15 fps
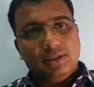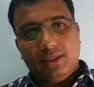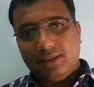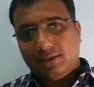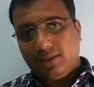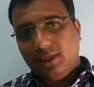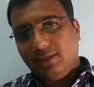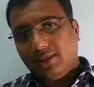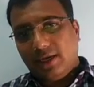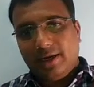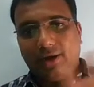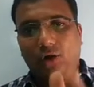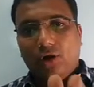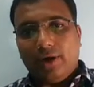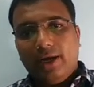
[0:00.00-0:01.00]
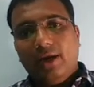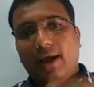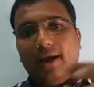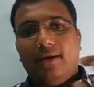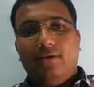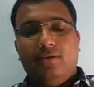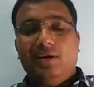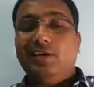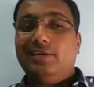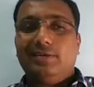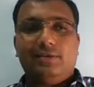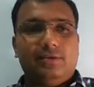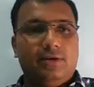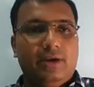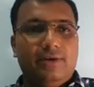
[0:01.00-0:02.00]
podcast, these things are recorded
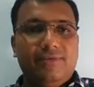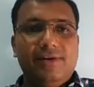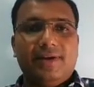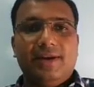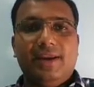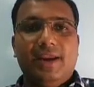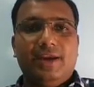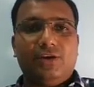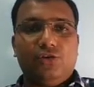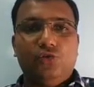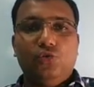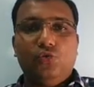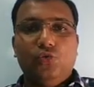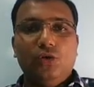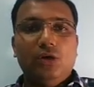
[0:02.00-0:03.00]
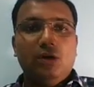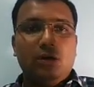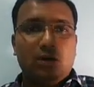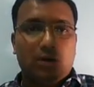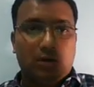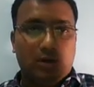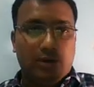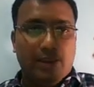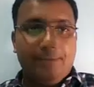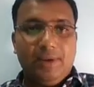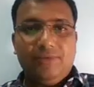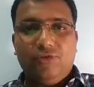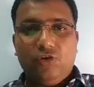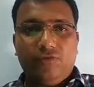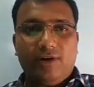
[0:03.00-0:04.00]
and it will create you
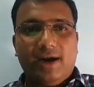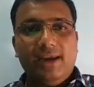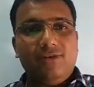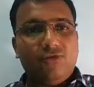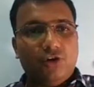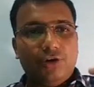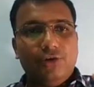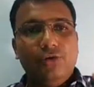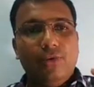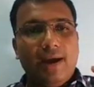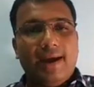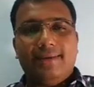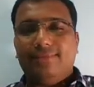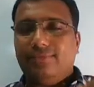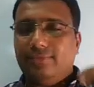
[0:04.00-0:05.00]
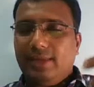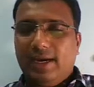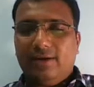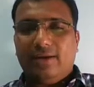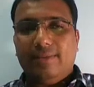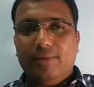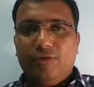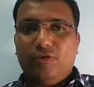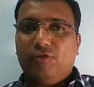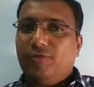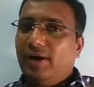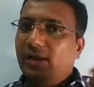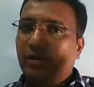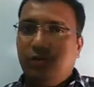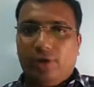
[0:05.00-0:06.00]
a MP4 file for you, and
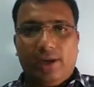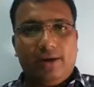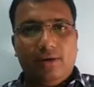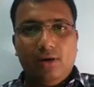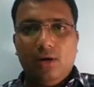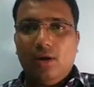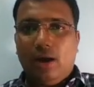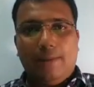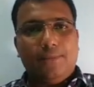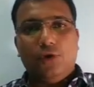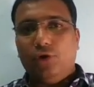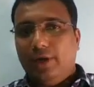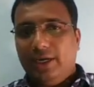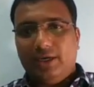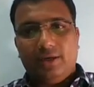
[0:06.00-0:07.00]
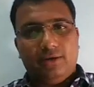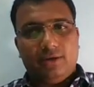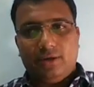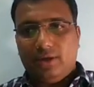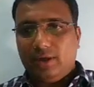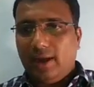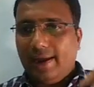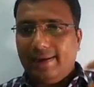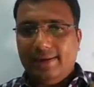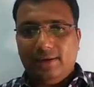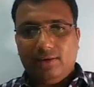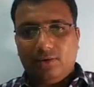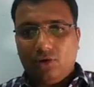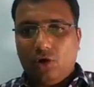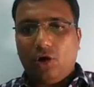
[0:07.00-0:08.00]
that MP4 file you can upload it
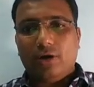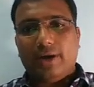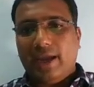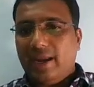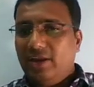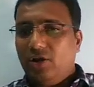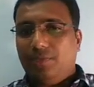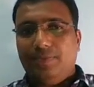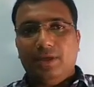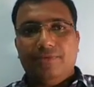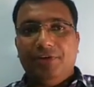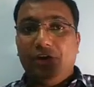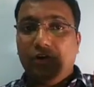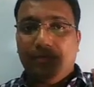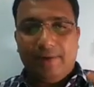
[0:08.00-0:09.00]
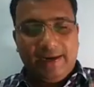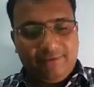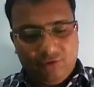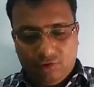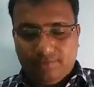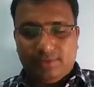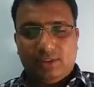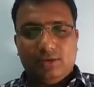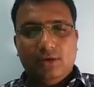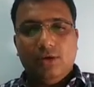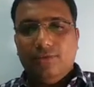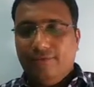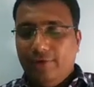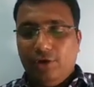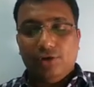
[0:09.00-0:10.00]
and on any of the video
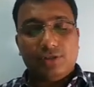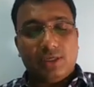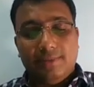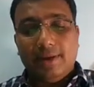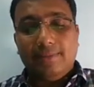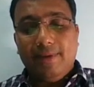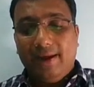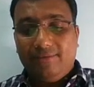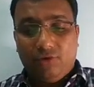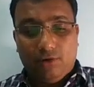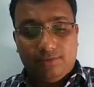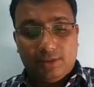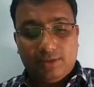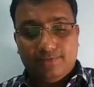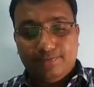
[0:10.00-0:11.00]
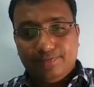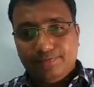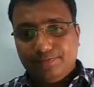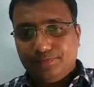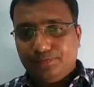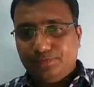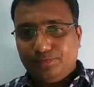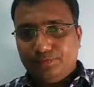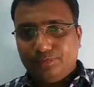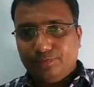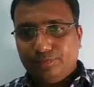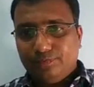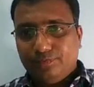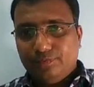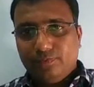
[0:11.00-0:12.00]
platforms, video streaming platforms.
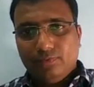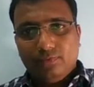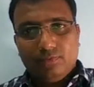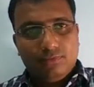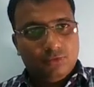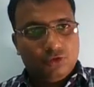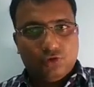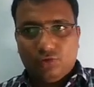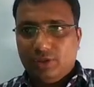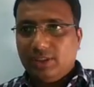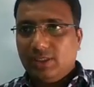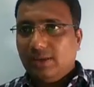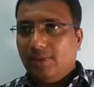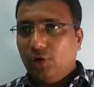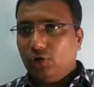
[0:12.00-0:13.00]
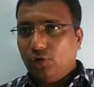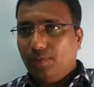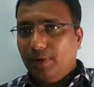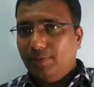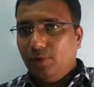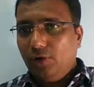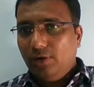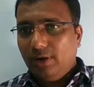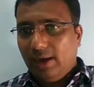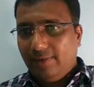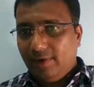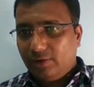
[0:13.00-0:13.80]
So this is about